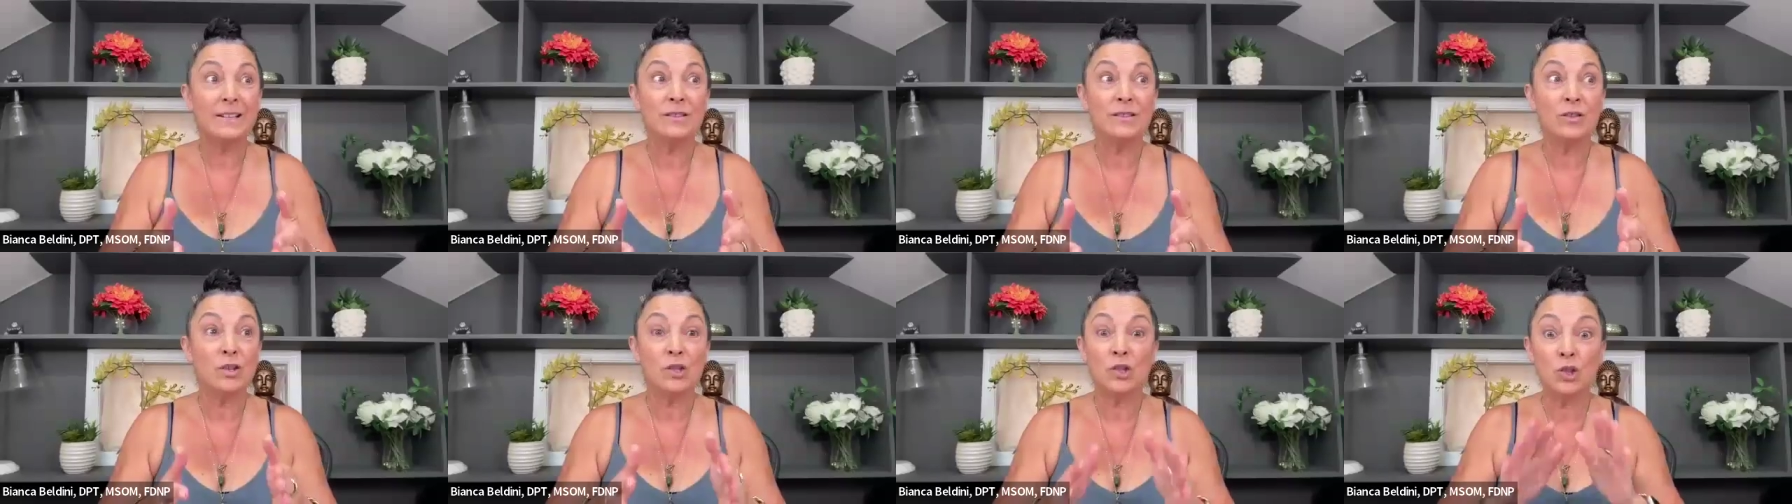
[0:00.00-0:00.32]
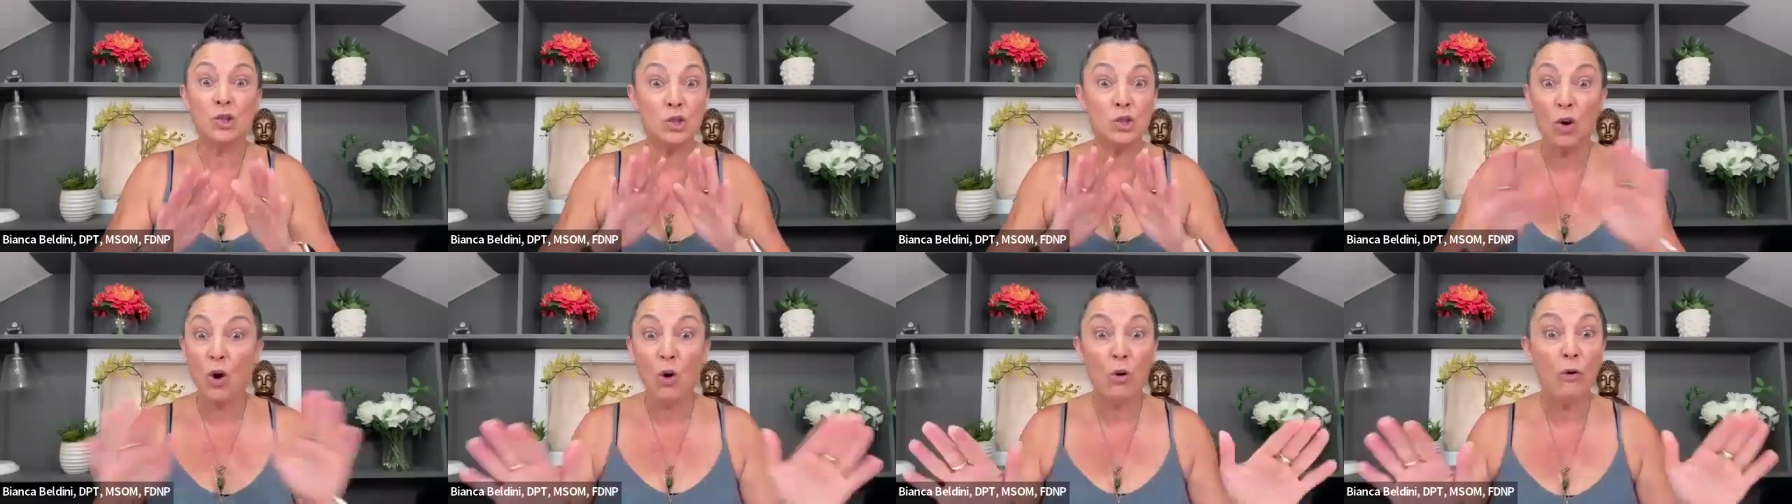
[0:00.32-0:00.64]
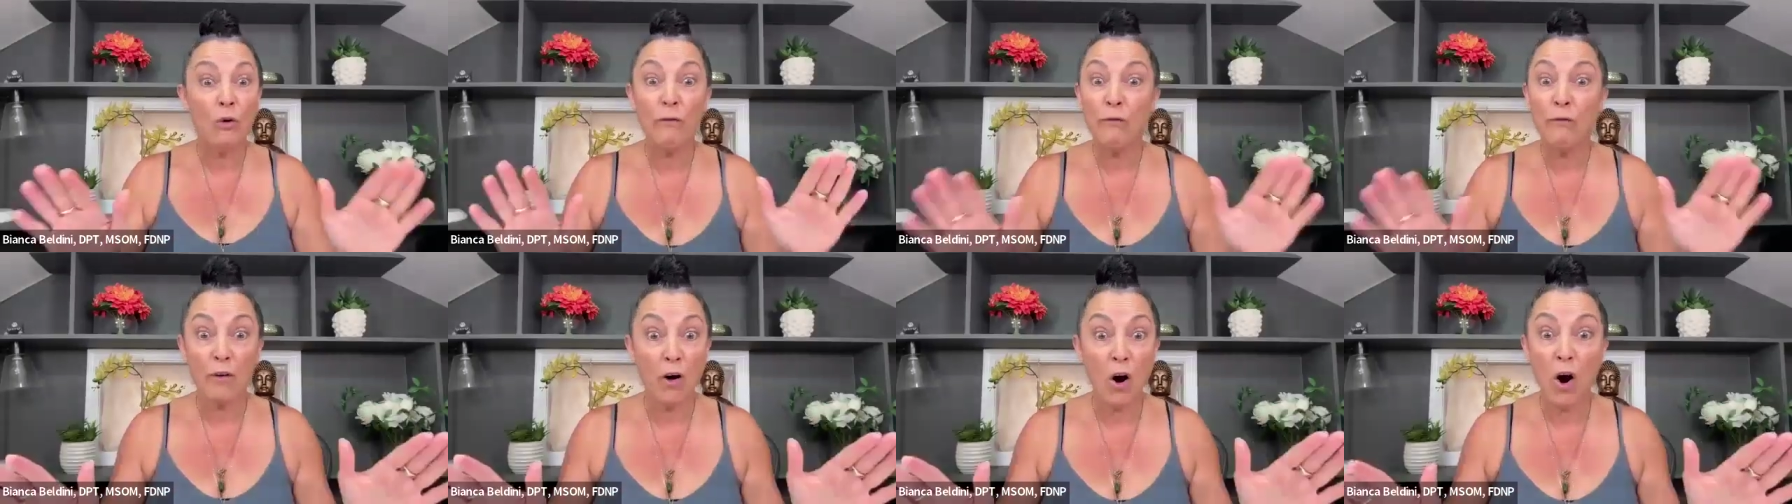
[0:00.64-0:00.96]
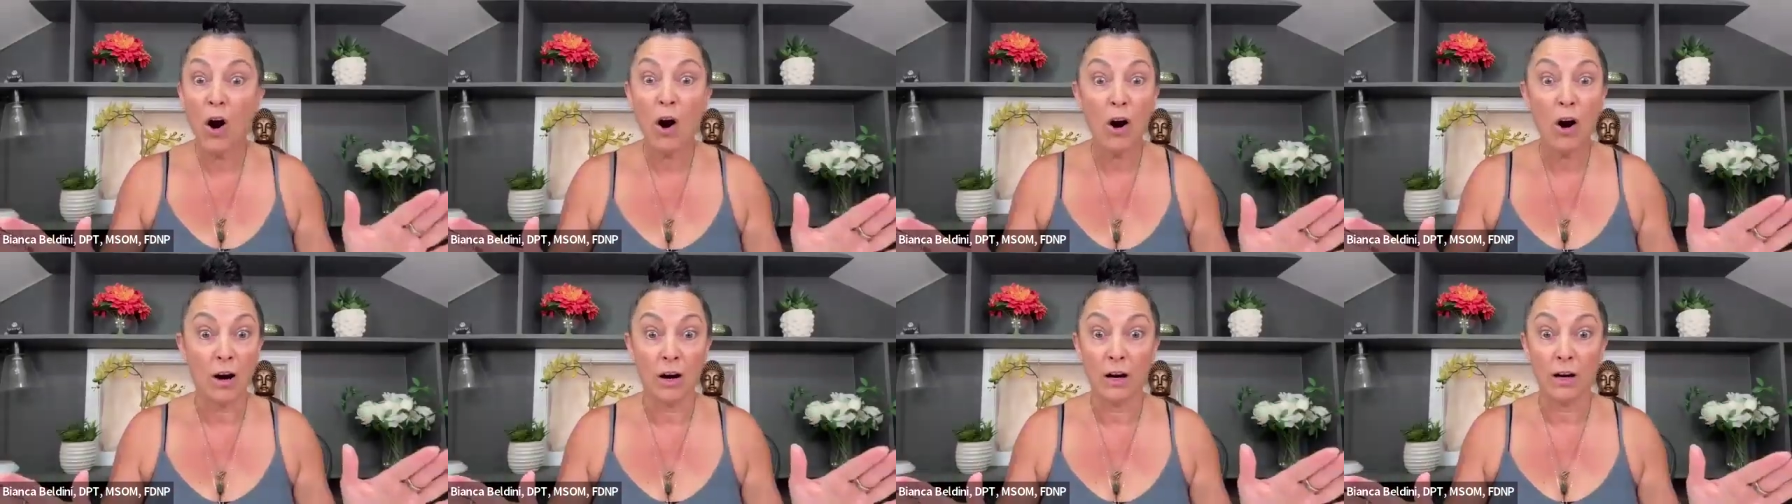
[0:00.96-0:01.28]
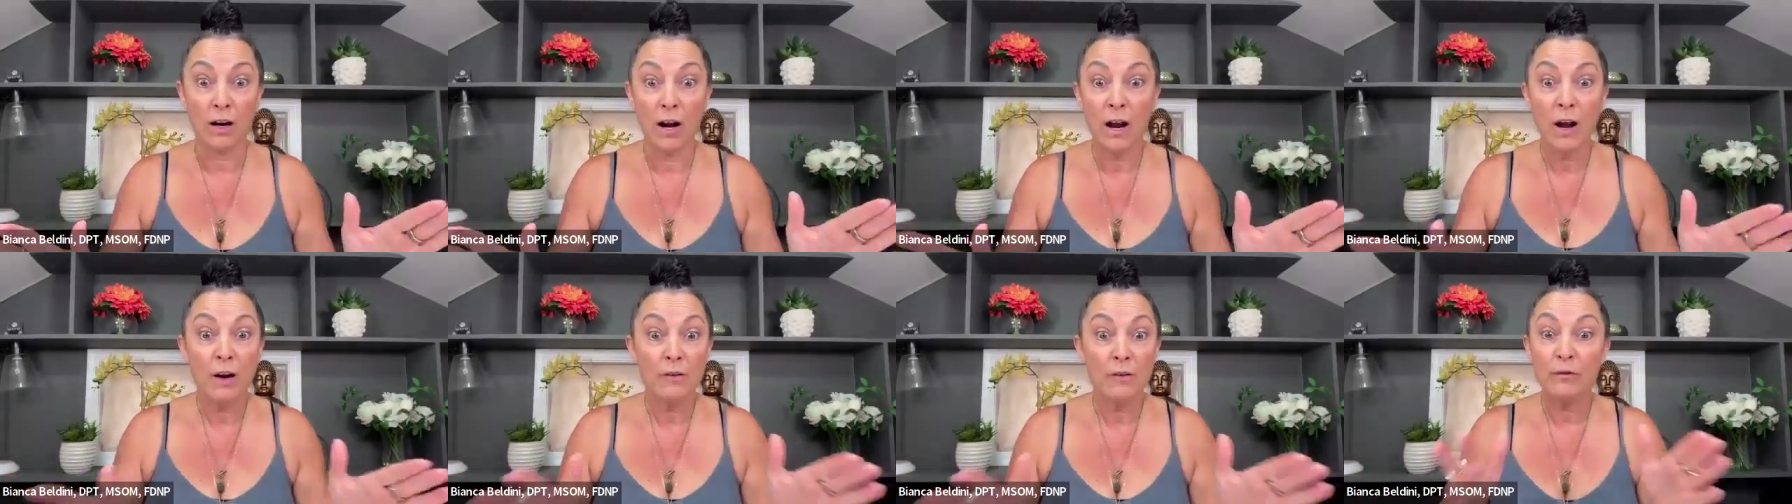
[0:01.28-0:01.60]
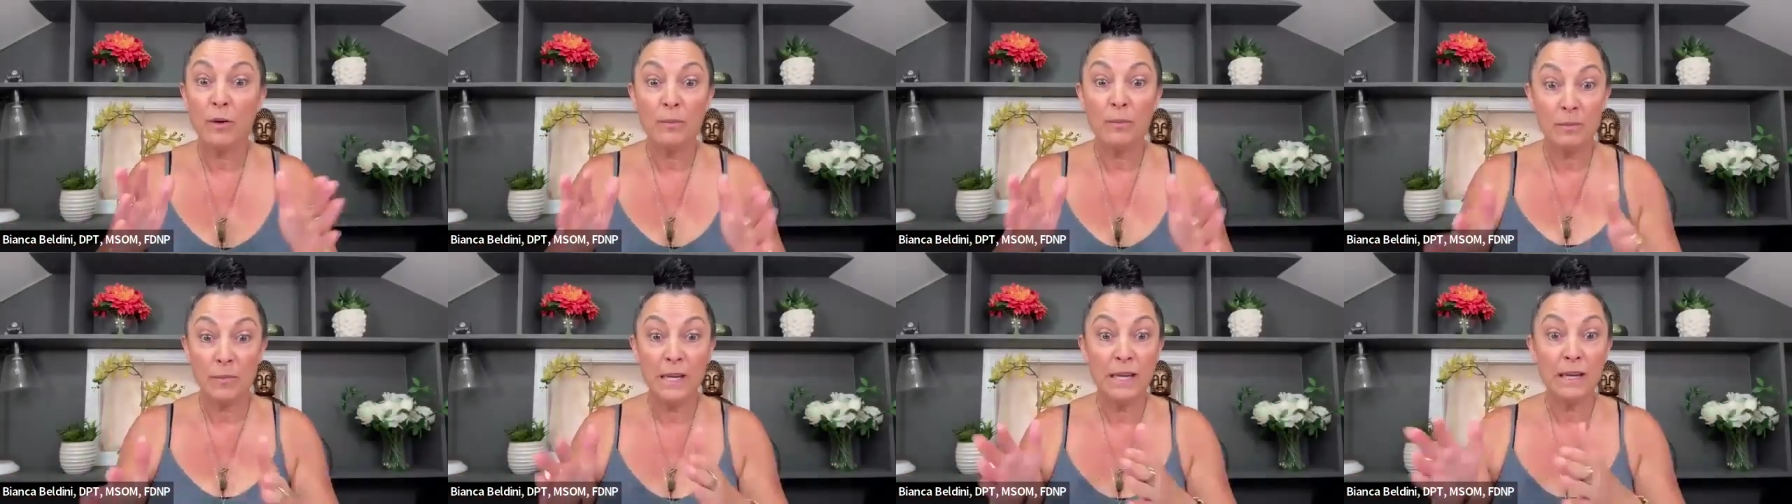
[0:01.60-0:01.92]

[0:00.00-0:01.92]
is so far from